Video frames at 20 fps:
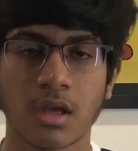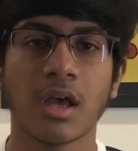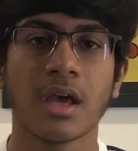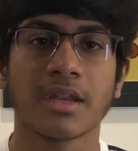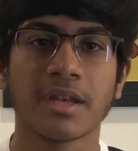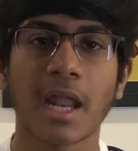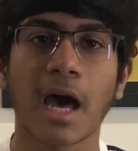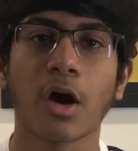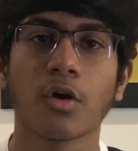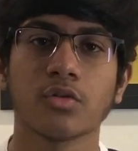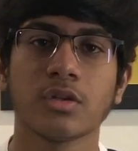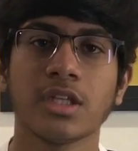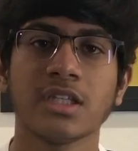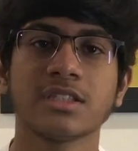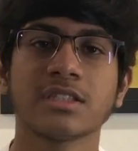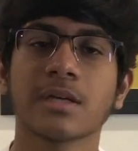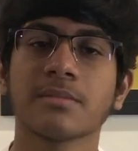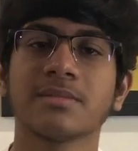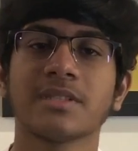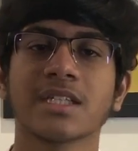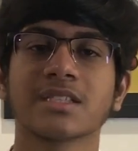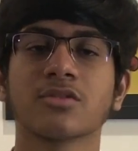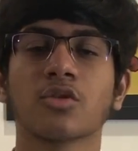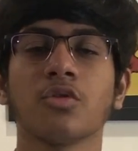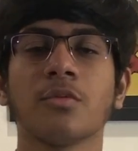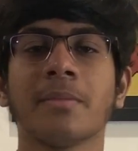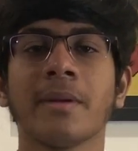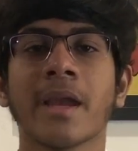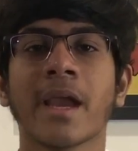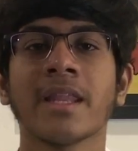Now, these subjects could
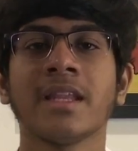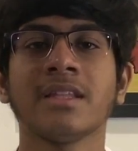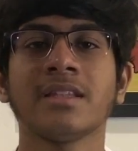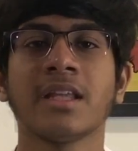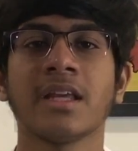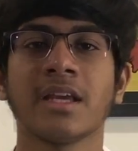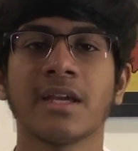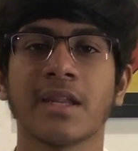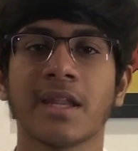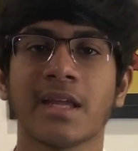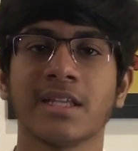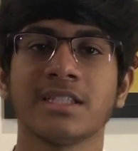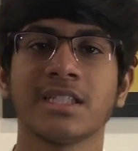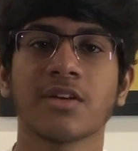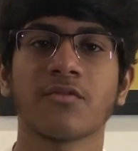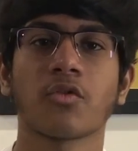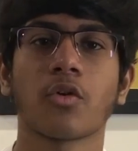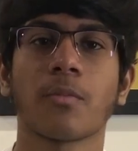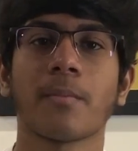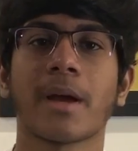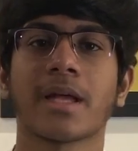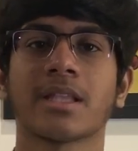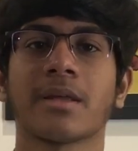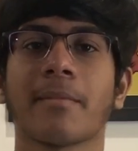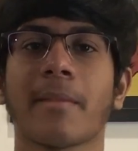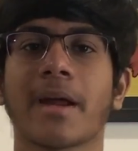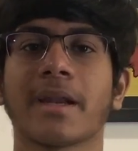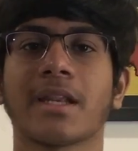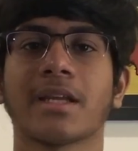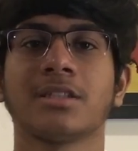be anything ranging from
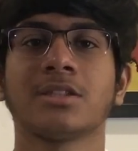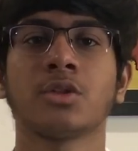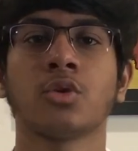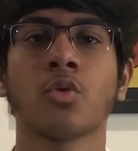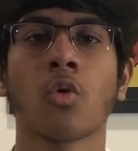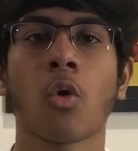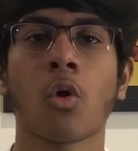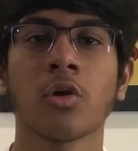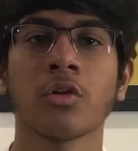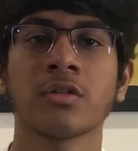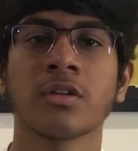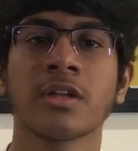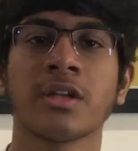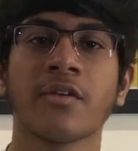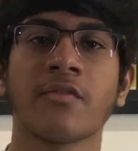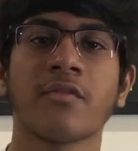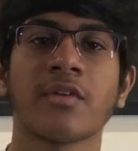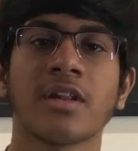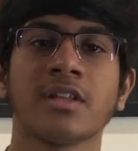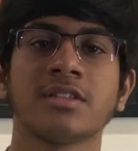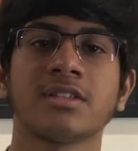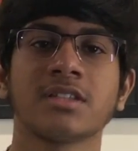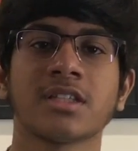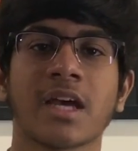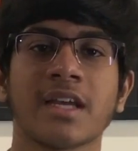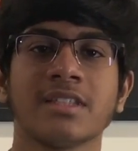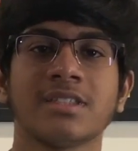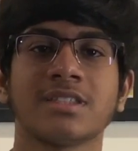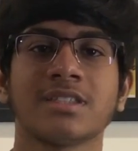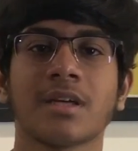mathematics to all of the different
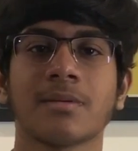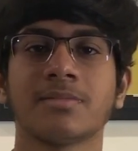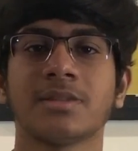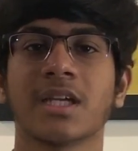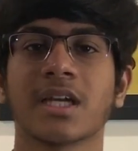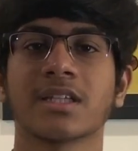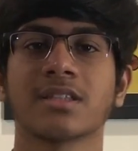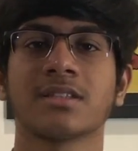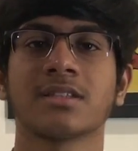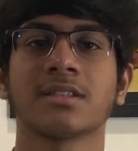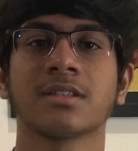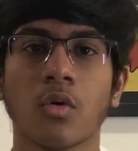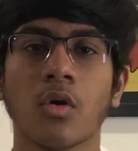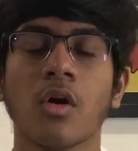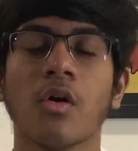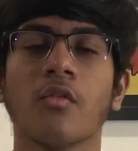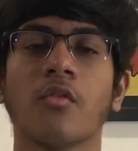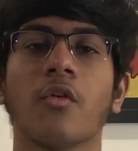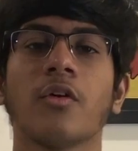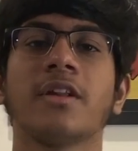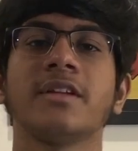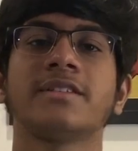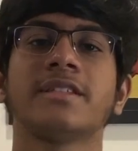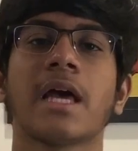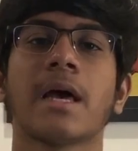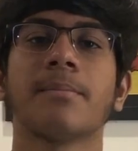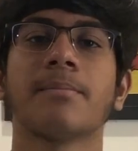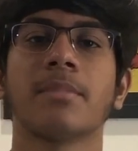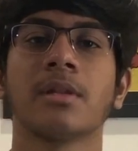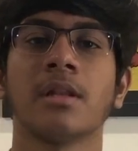science subjects. For
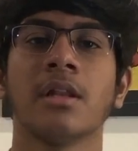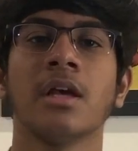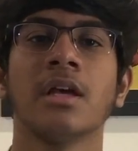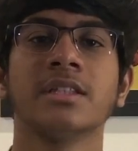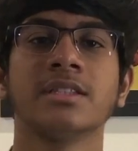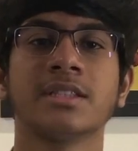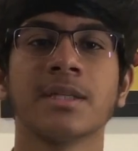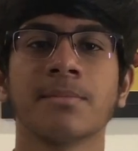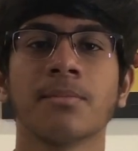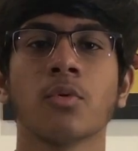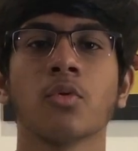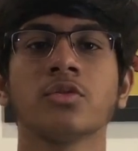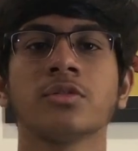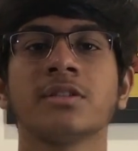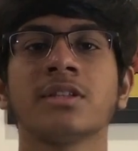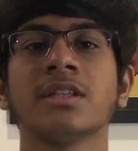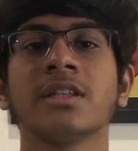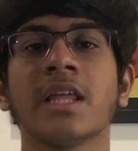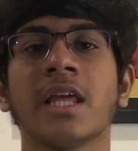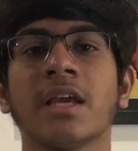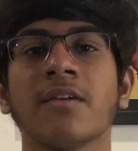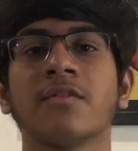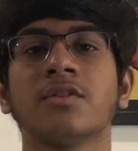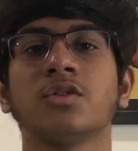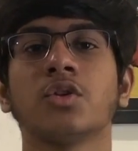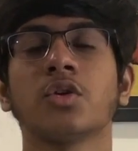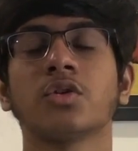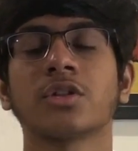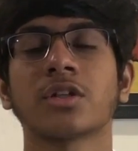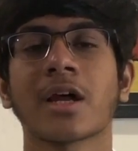example, suppose the thing which
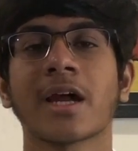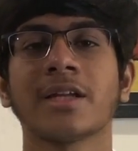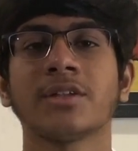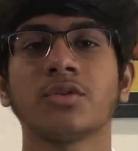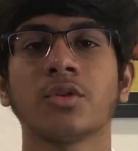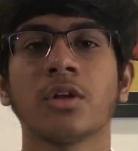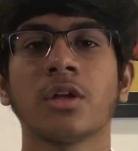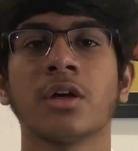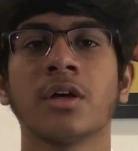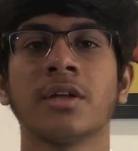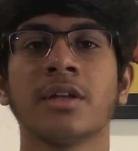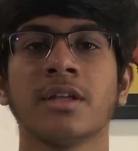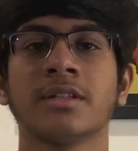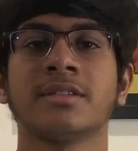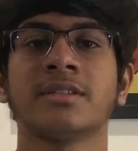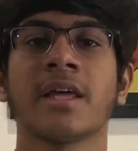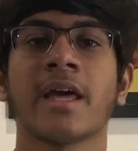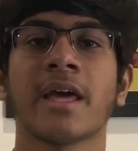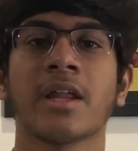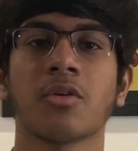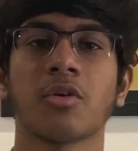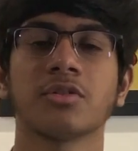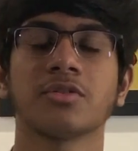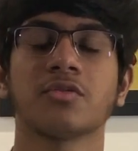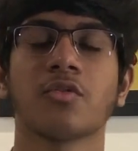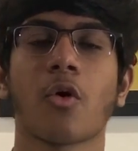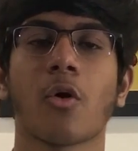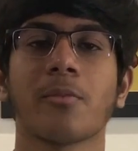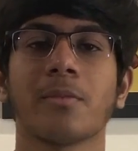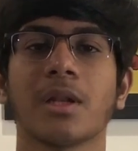you're trying to learn is the Heron's
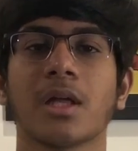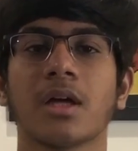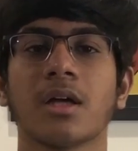formula.